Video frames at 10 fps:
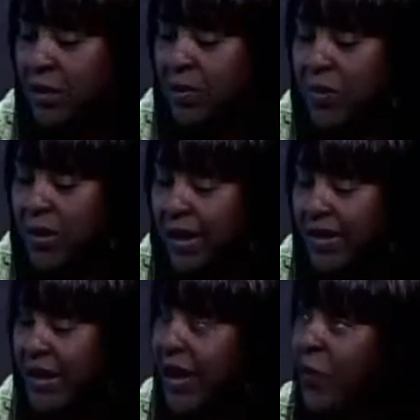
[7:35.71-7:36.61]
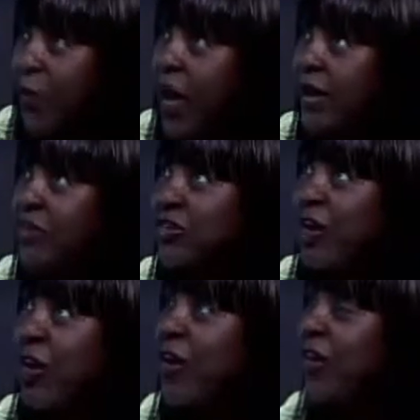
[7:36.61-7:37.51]
But I watched
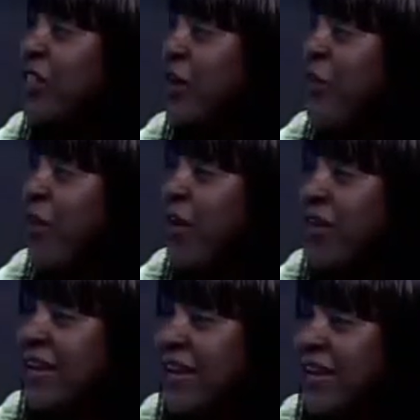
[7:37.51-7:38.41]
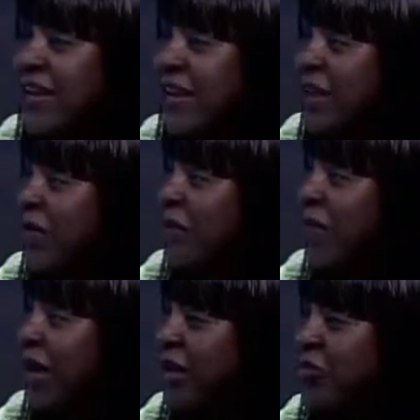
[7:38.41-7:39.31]
all of the marketing
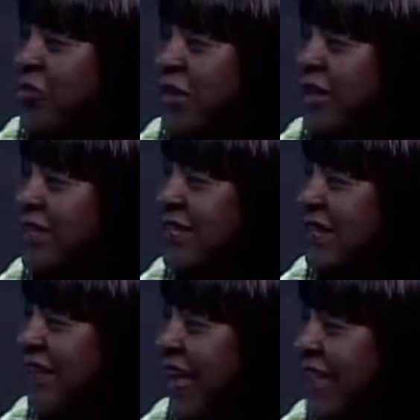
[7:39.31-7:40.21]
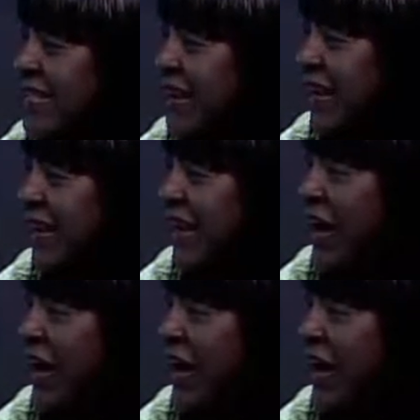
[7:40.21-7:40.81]
mantras last night.